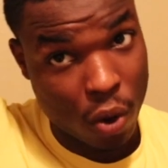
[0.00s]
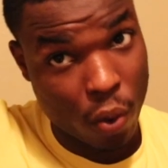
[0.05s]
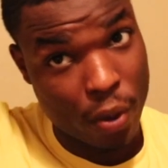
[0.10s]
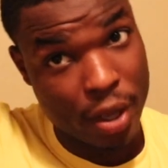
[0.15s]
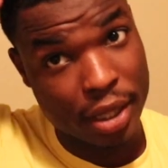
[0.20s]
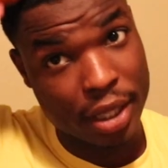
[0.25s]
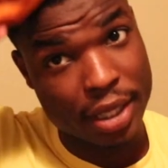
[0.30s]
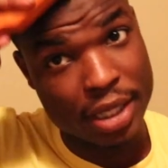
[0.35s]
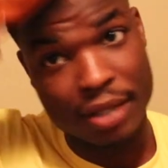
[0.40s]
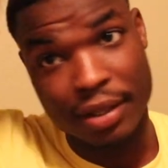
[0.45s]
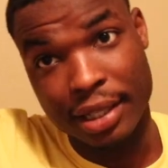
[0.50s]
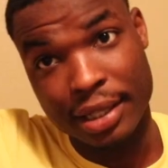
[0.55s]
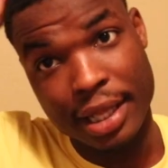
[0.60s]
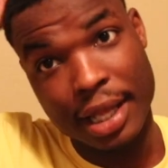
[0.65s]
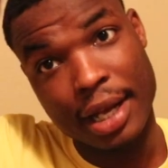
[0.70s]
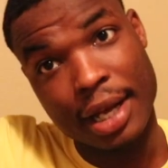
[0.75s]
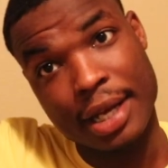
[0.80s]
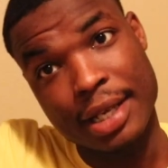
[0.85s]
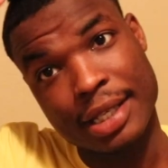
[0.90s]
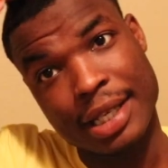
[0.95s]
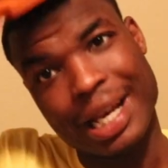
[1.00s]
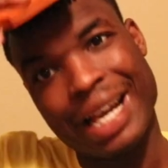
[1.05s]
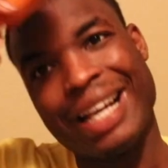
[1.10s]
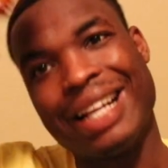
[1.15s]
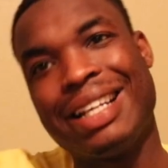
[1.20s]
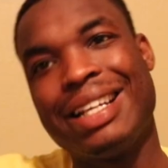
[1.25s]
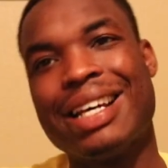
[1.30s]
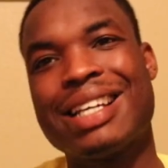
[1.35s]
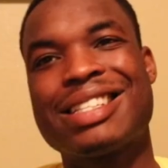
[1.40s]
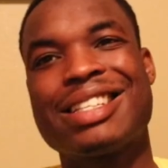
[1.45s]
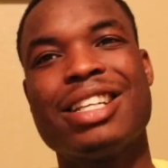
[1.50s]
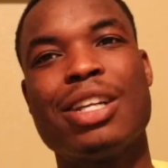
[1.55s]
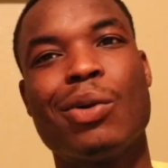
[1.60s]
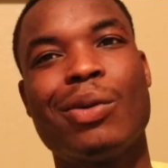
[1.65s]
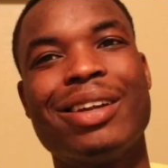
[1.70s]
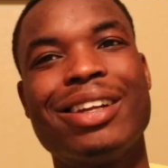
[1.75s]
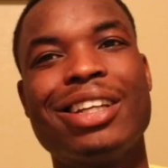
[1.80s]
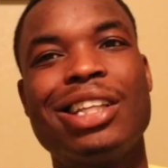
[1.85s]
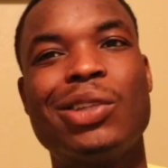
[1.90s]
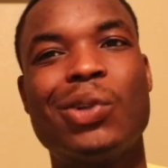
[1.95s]
with it and stuff like that, because it doesn't
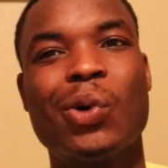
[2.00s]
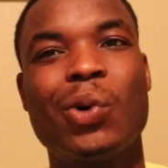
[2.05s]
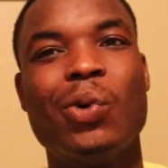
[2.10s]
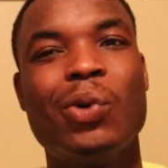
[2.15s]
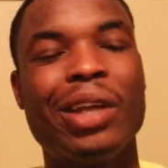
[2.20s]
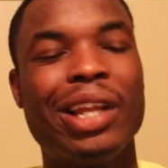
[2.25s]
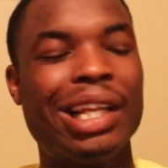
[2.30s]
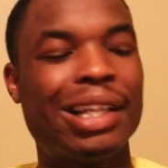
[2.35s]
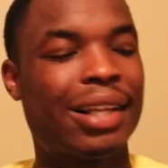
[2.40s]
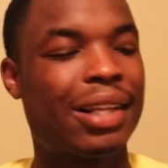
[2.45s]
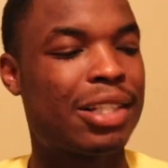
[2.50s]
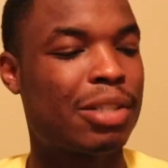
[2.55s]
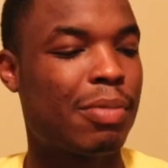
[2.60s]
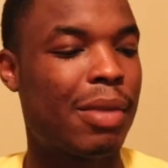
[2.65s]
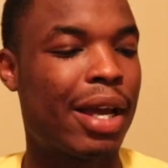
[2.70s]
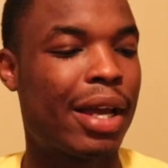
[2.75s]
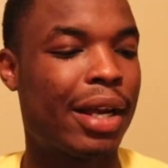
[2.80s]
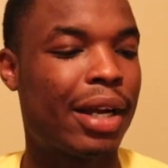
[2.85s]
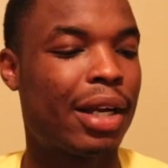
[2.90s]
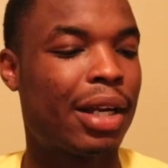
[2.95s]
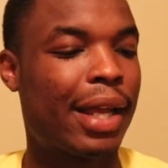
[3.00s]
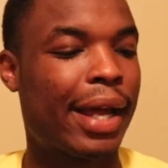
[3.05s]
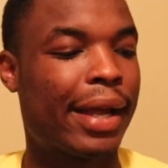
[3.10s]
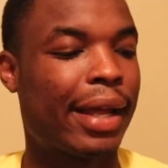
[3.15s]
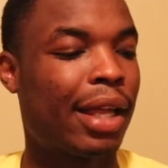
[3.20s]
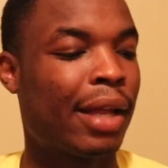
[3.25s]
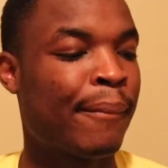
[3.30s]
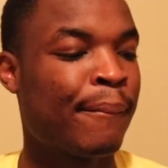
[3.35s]
really owe anything to my hair, like,